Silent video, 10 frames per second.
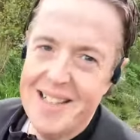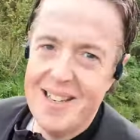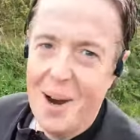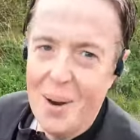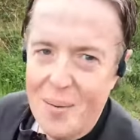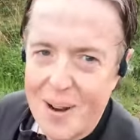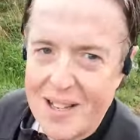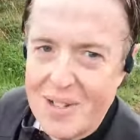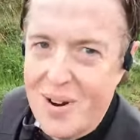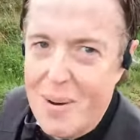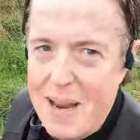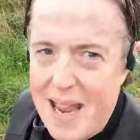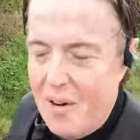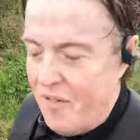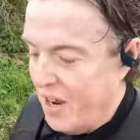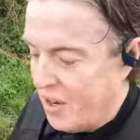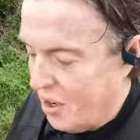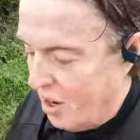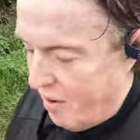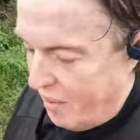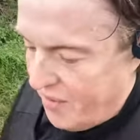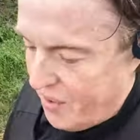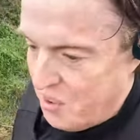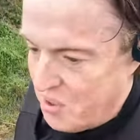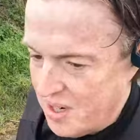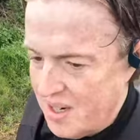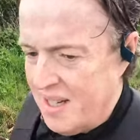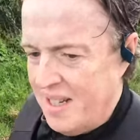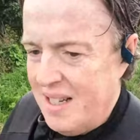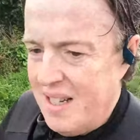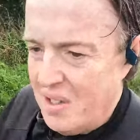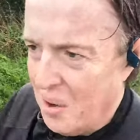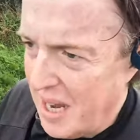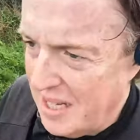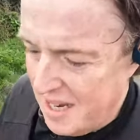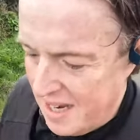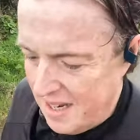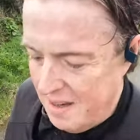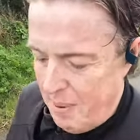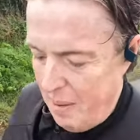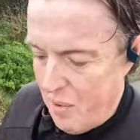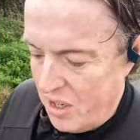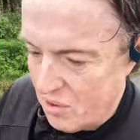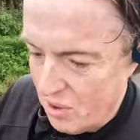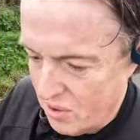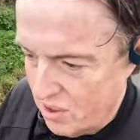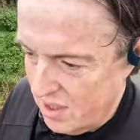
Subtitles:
So we're going to try and be healthy and cook our own food and not eat in pub restaurants.